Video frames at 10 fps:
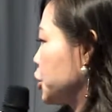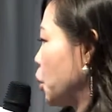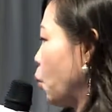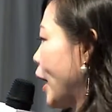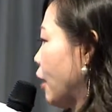
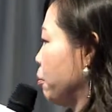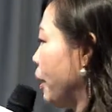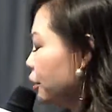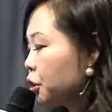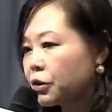So we have
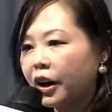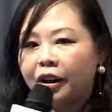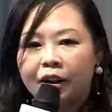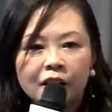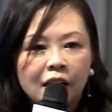
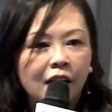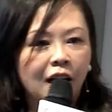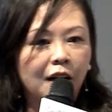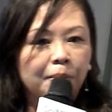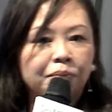mentoring
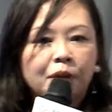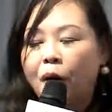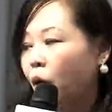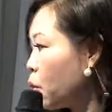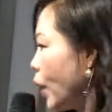
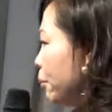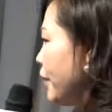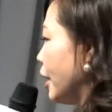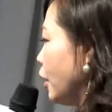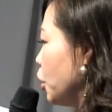
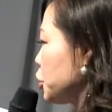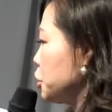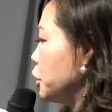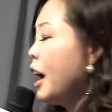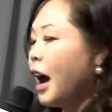program and
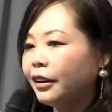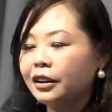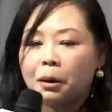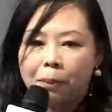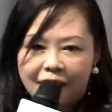also
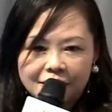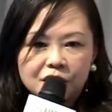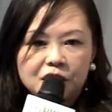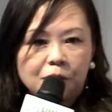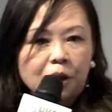other
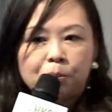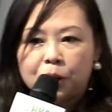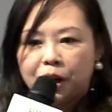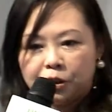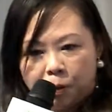capacity
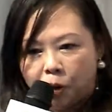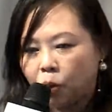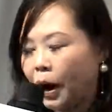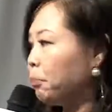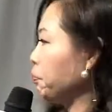building
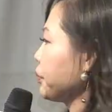program.